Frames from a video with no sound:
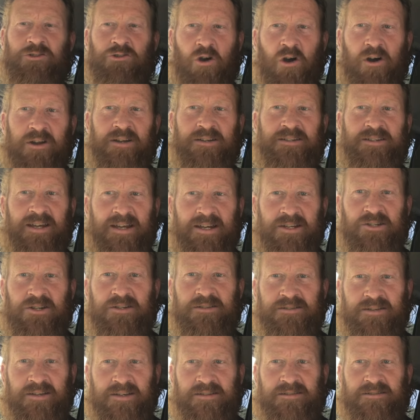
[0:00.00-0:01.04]
trying to teach
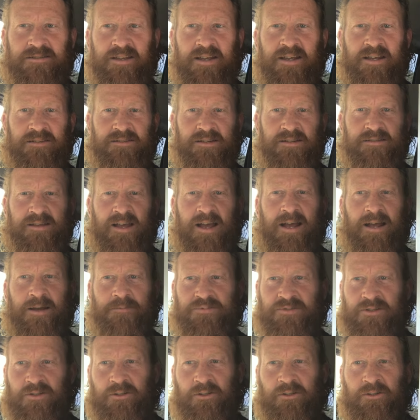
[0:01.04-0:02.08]
us these things is
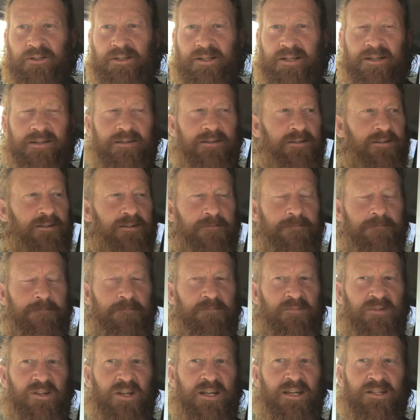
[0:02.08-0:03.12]
absolutely
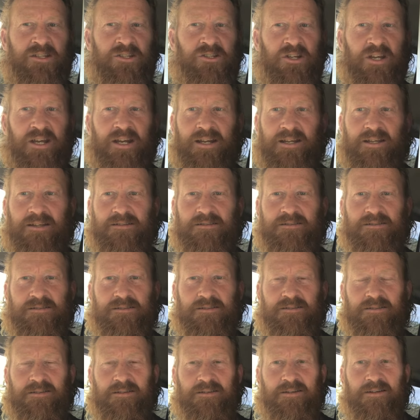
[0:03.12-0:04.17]

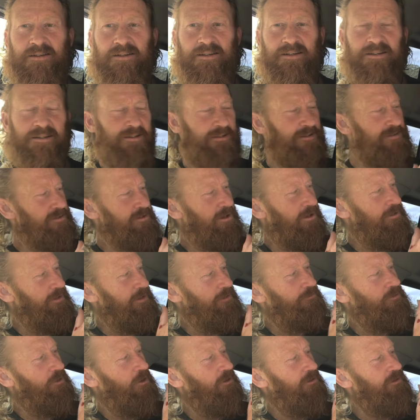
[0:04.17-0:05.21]
ingenious. So
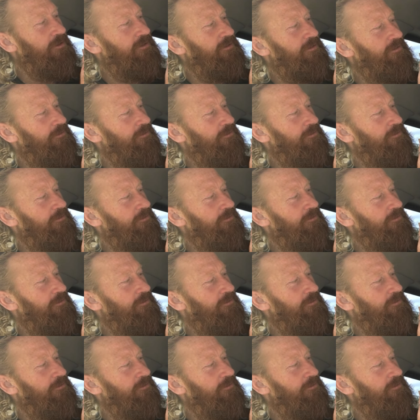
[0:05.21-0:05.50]
they've got,